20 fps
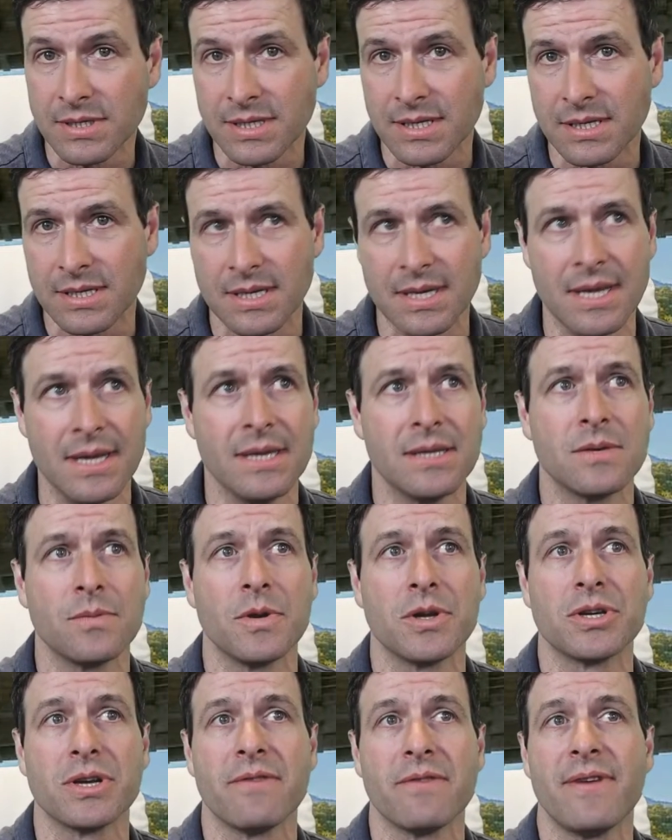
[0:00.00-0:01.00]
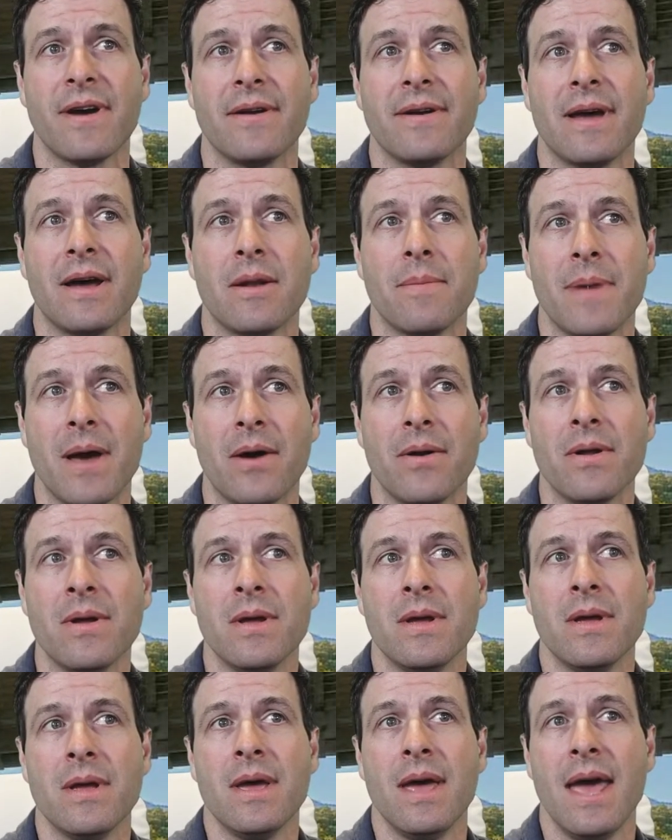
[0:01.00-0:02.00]
disease, which I found out about
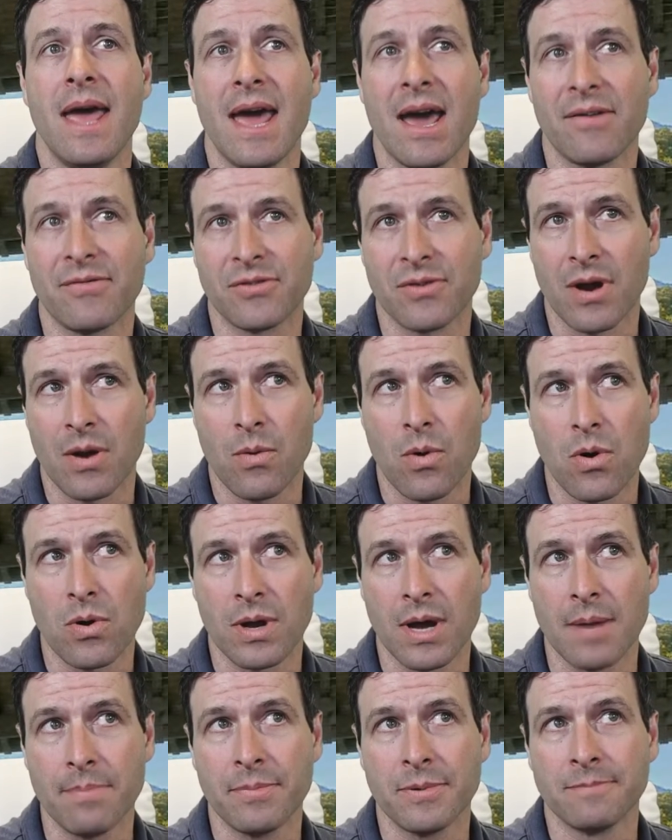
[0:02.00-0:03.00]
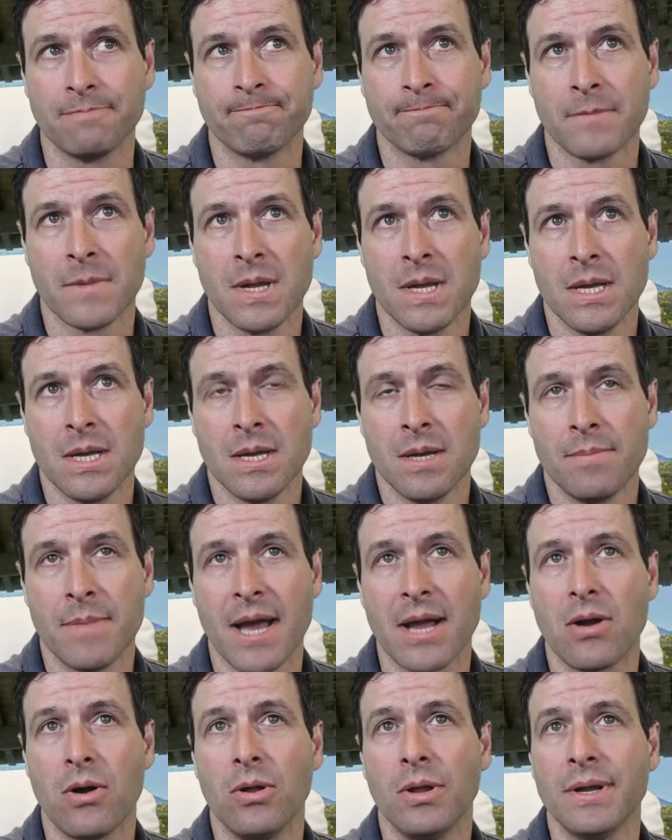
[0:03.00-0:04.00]
after I woke up.
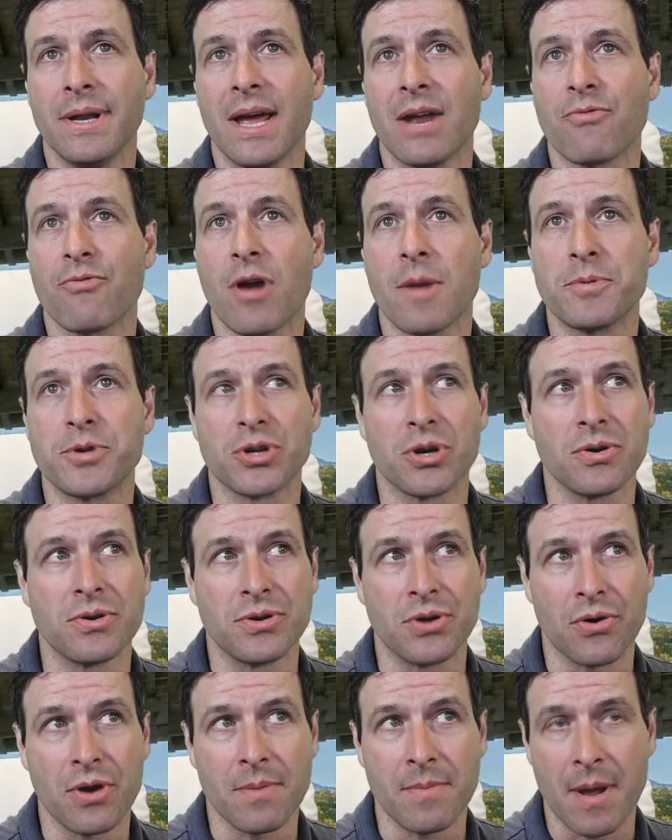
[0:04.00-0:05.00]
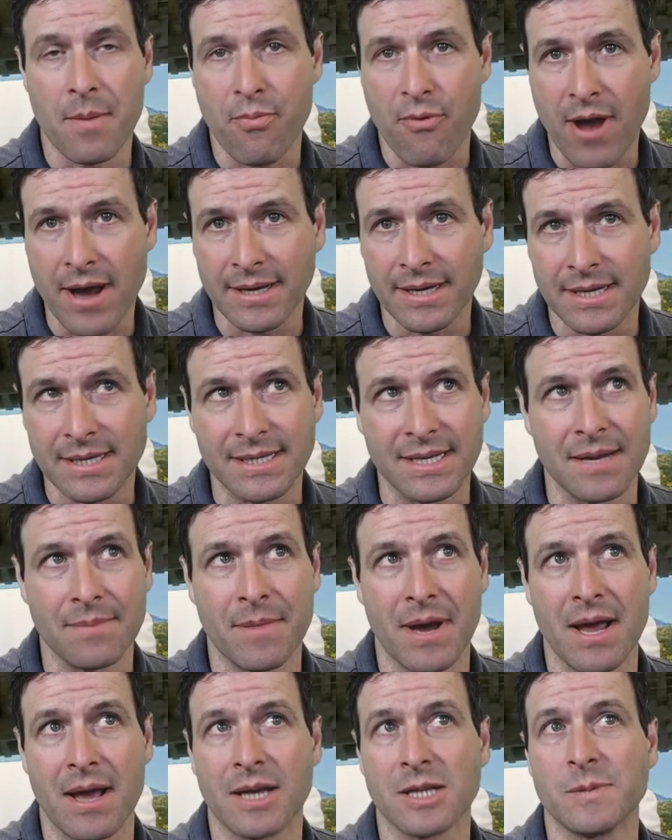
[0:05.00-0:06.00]
My colon had ruptured during my pregnancy.
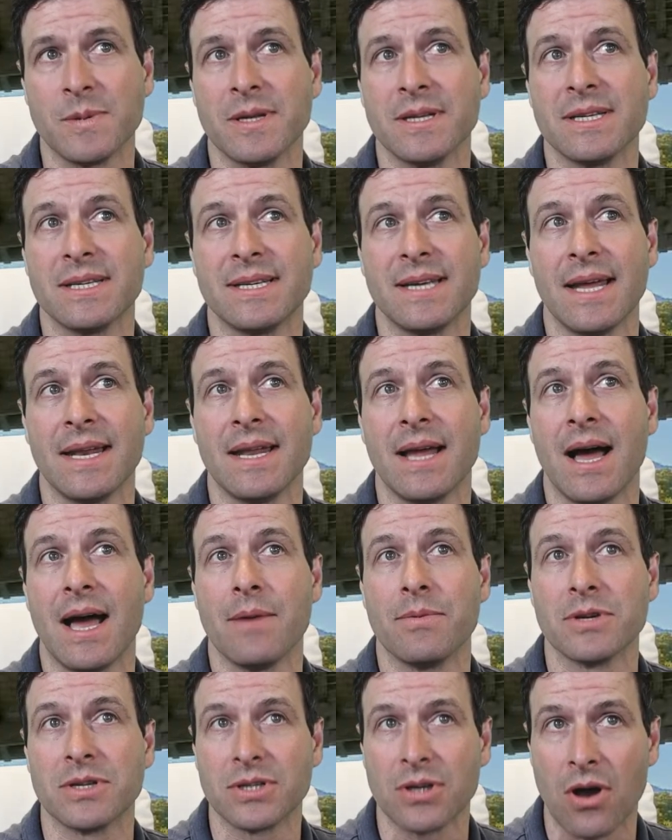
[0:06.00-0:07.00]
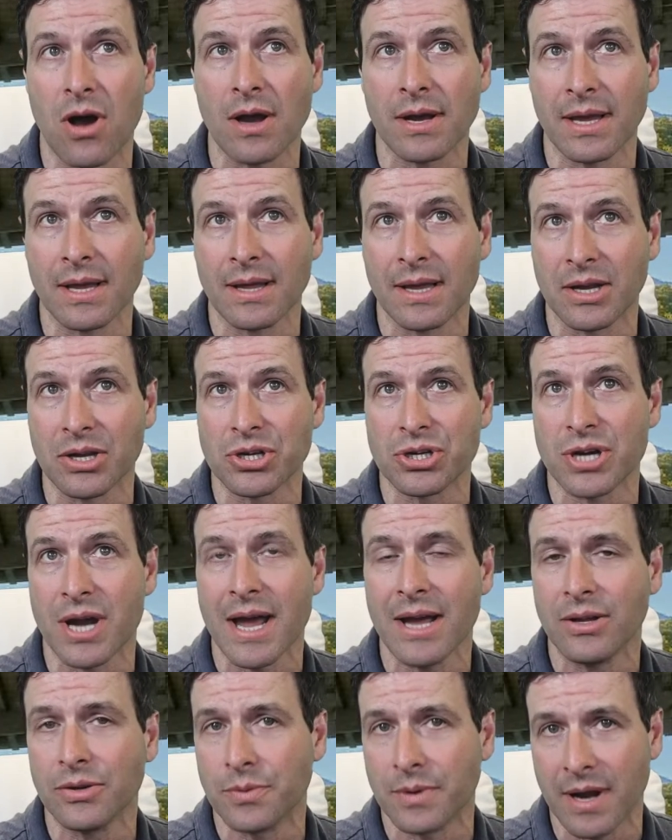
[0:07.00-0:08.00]
My husband said I was talking like a
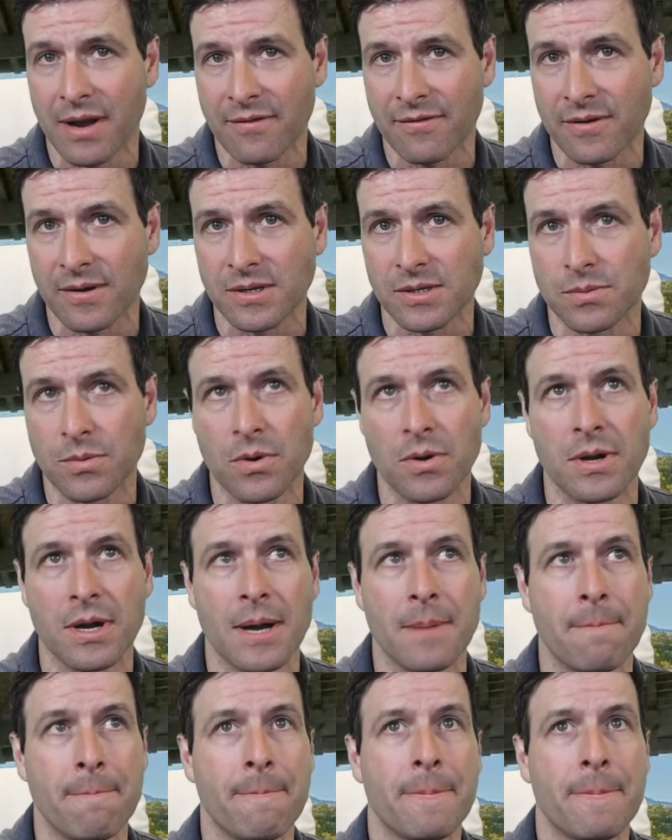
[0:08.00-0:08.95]
child when I first woke up.